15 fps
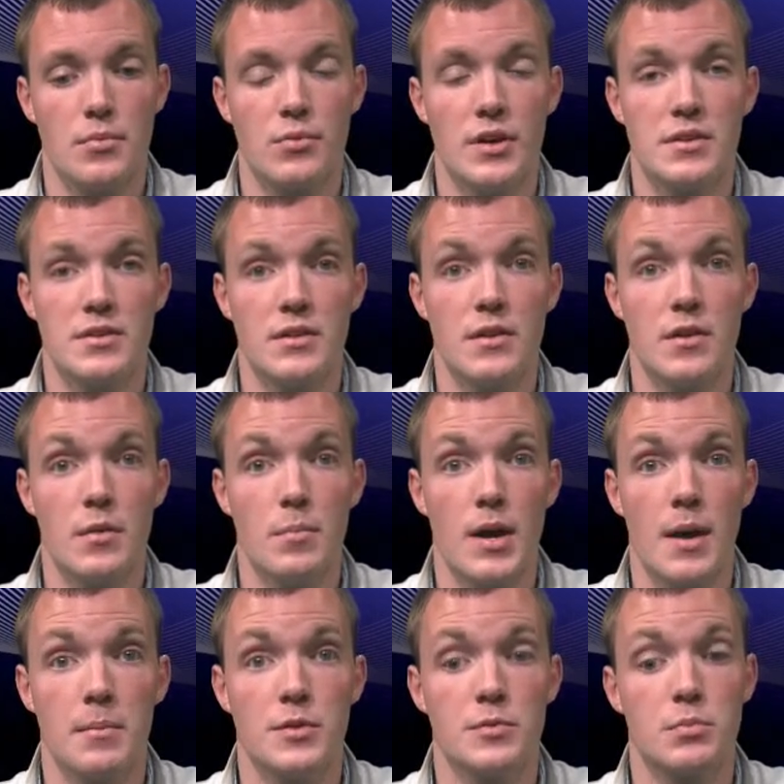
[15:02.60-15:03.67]
President
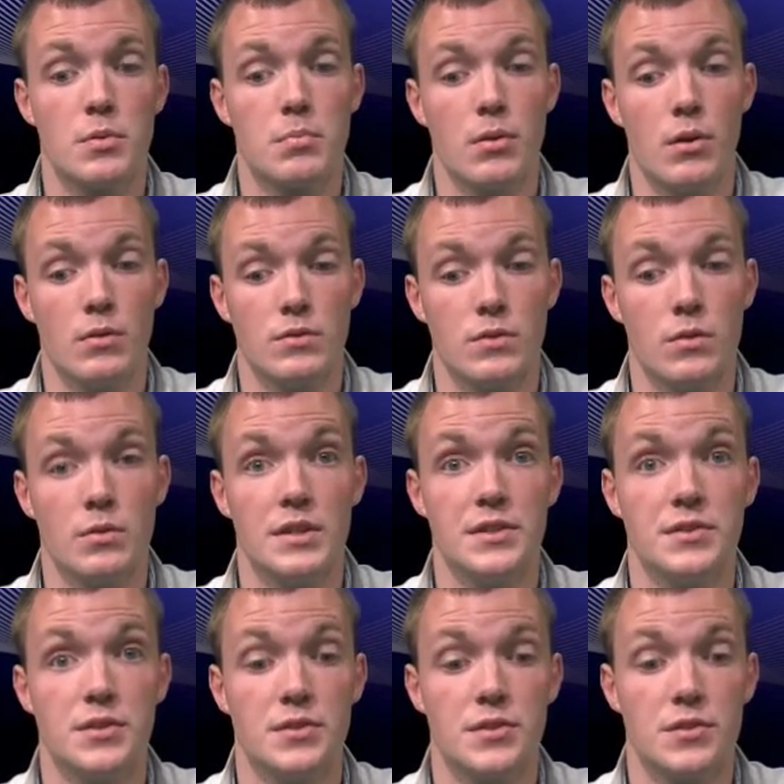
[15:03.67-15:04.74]
Obama's proposal is
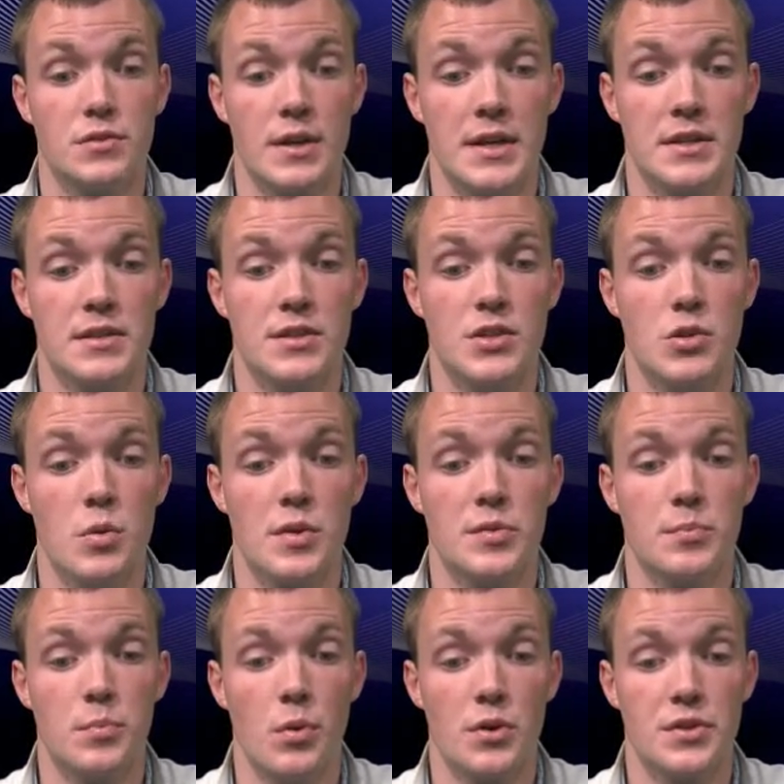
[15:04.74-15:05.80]
to strengthen U.S.
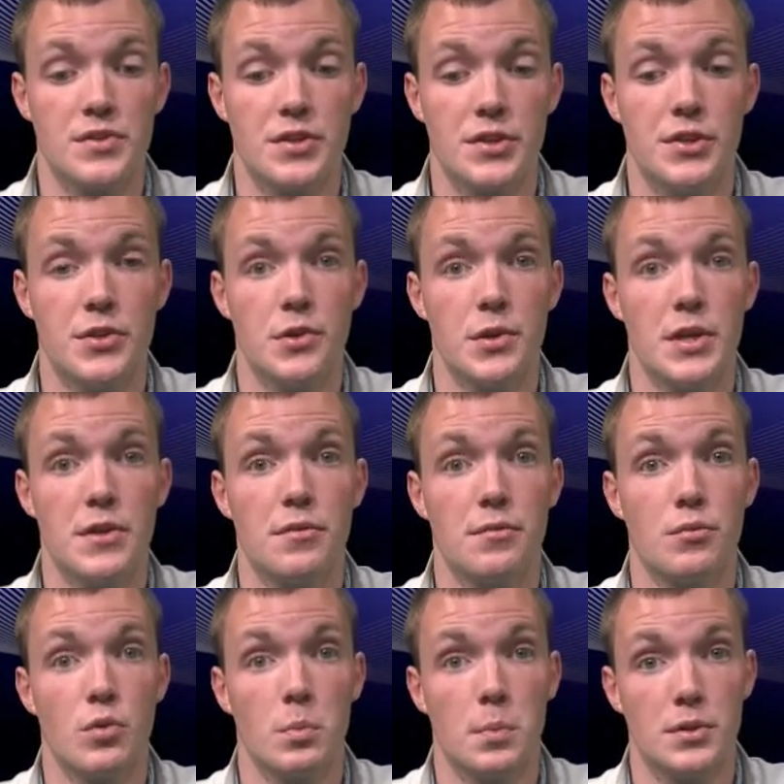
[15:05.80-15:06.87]
border security
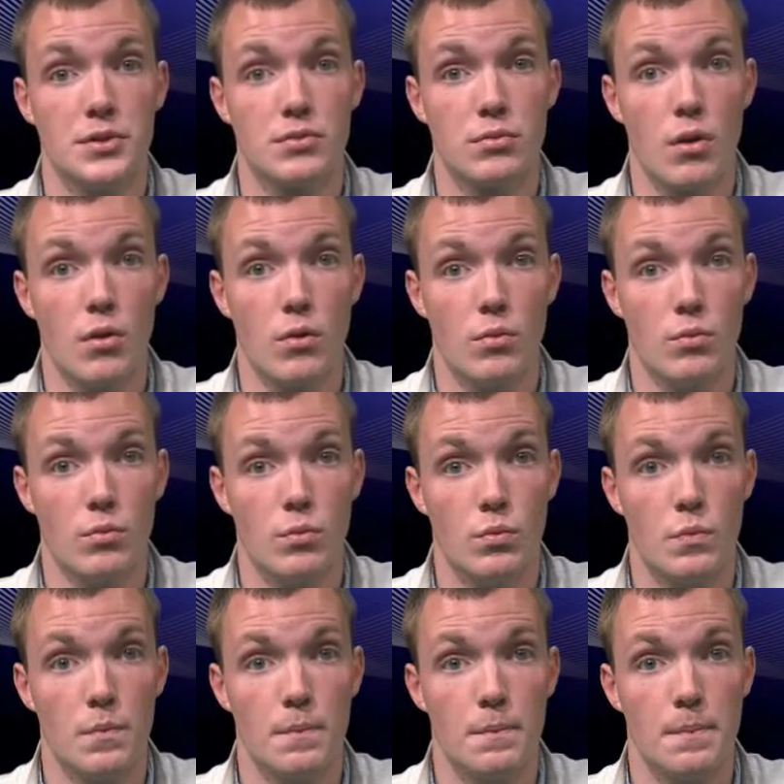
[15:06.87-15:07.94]
through patrol.
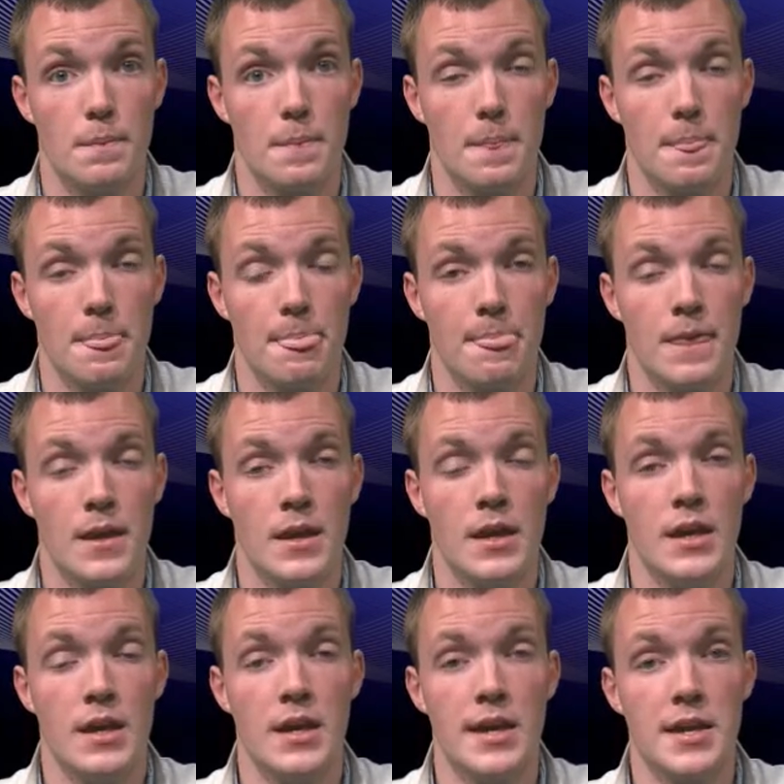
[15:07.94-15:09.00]

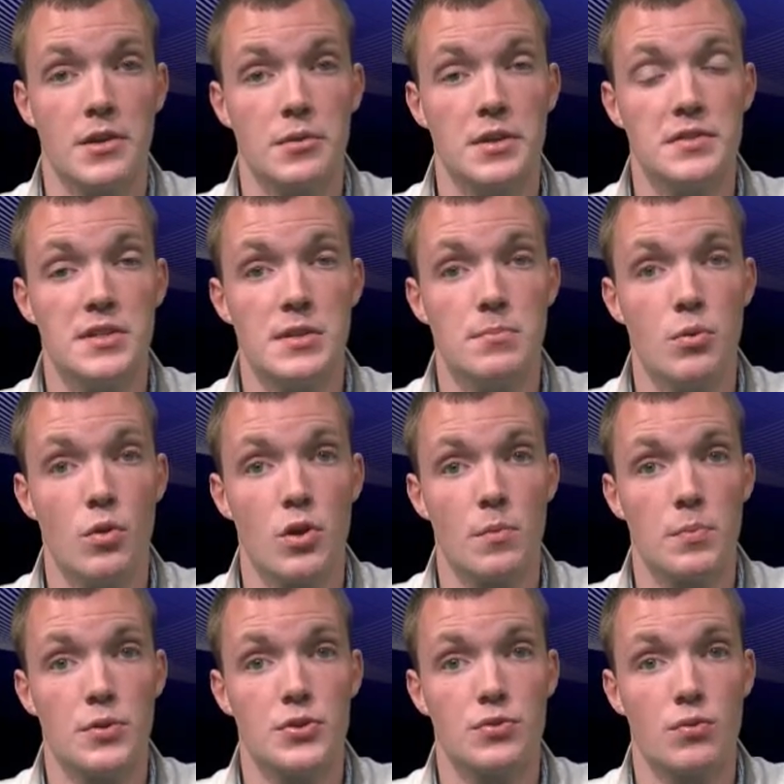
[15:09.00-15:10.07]
Increasing border
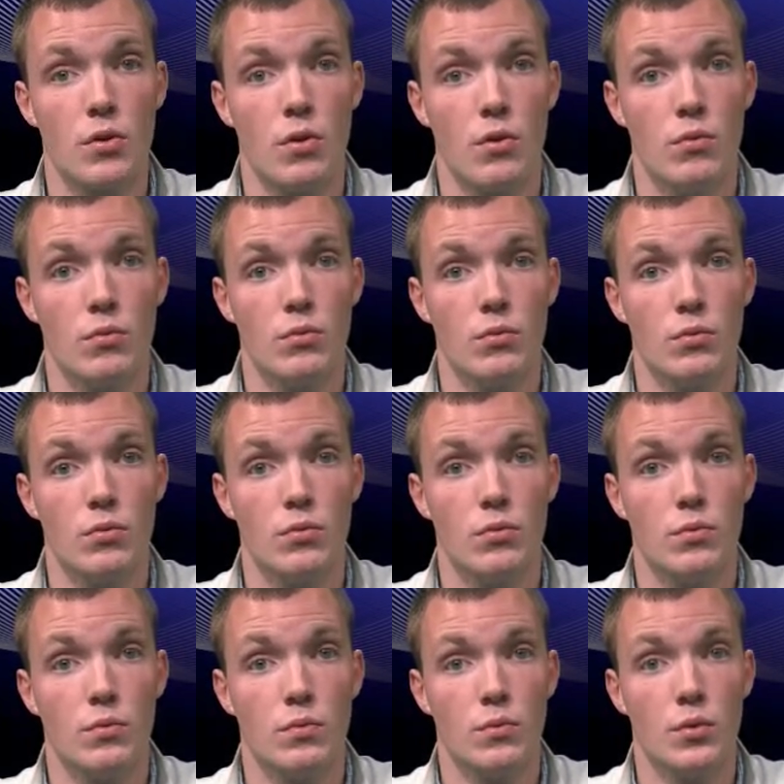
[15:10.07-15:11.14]
patrol
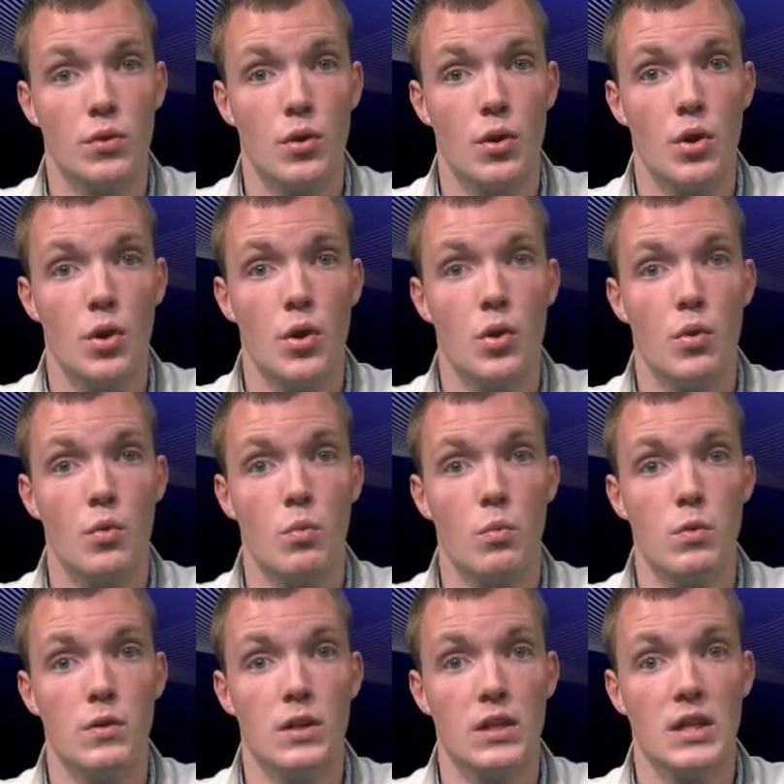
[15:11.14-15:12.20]

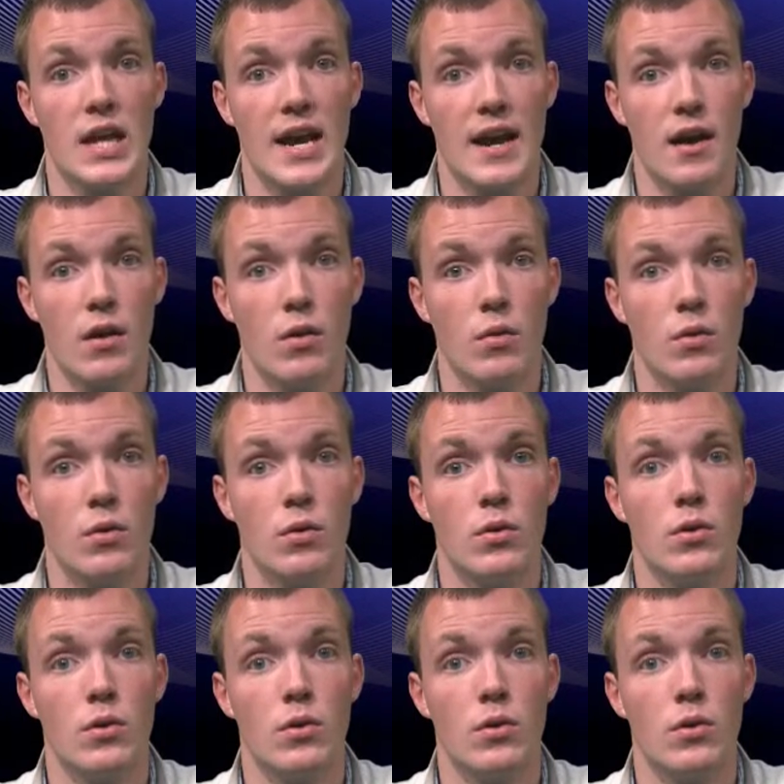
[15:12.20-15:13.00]
will allow